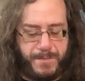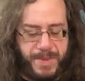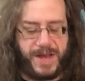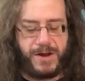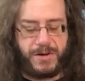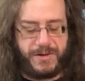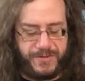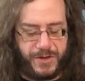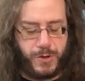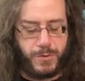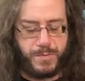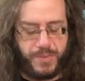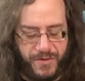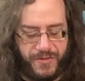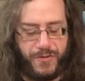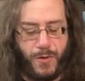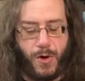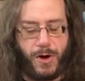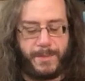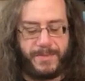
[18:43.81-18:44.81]
the pair of you
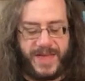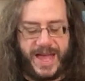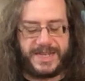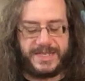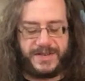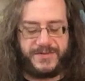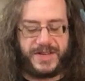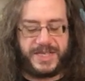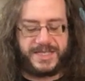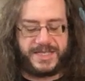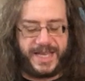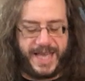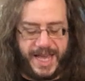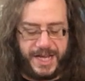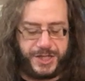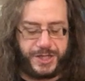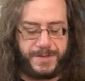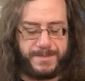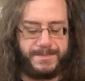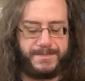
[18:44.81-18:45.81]
perform that
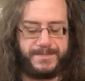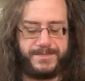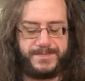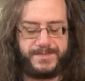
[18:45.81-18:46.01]
investigation.